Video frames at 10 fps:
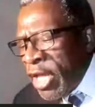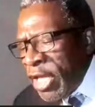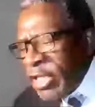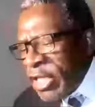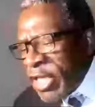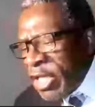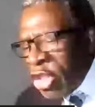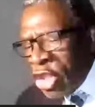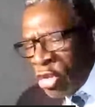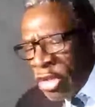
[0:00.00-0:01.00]
ECZ
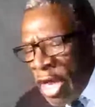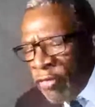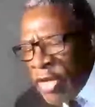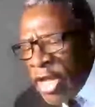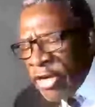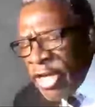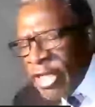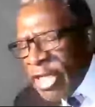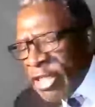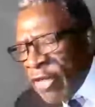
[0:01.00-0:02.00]
should have a
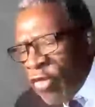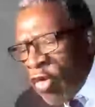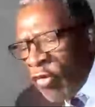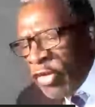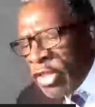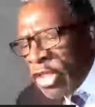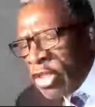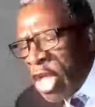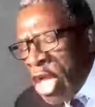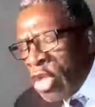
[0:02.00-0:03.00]
register for
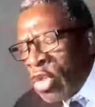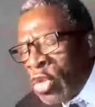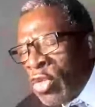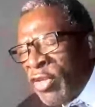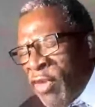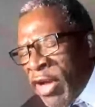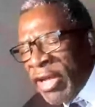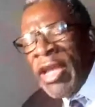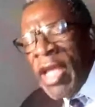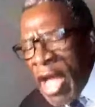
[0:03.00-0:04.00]
officers to do the
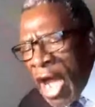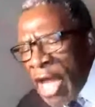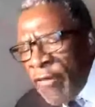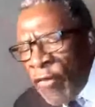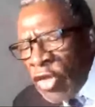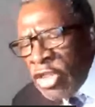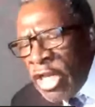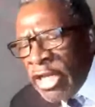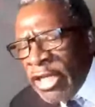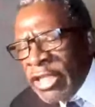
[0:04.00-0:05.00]
work.
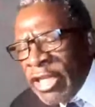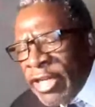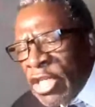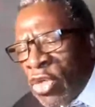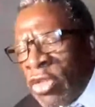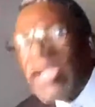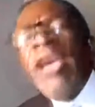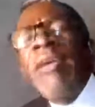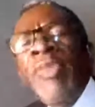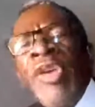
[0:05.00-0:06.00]
Unfortunately, Tereso
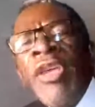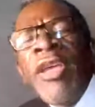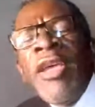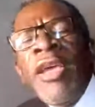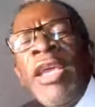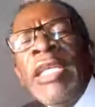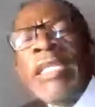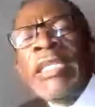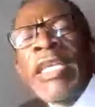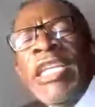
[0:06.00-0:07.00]
Saime,
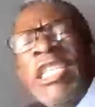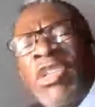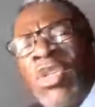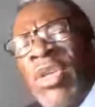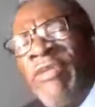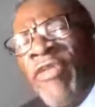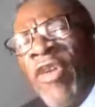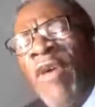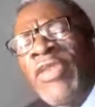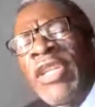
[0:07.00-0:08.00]
ECZ is also
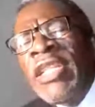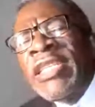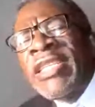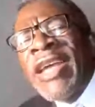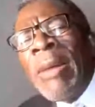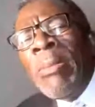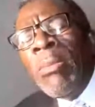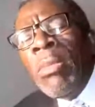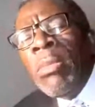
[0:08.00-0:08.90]
involved in this scam.